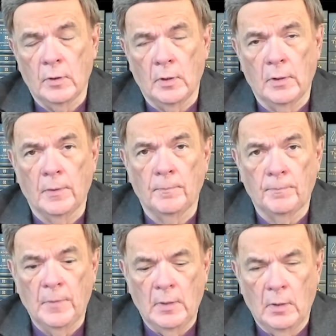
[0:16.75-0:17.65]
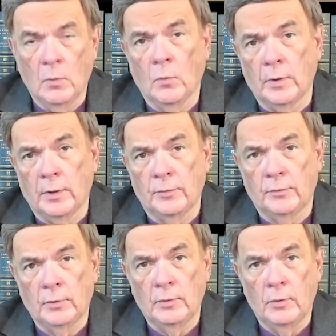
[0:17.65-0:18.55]
Want to
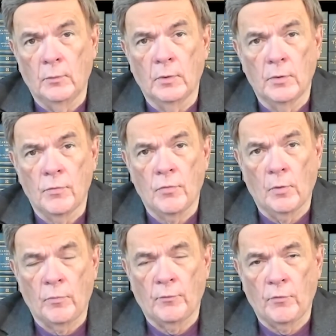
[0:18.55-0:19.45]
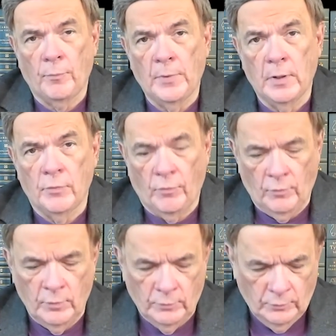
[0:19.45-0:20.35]
continue Job's response
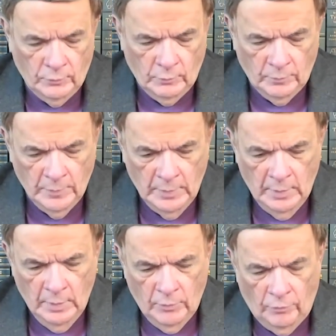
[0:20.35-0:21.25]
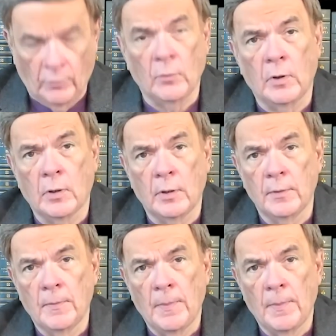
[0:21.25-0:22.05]
to Zophar.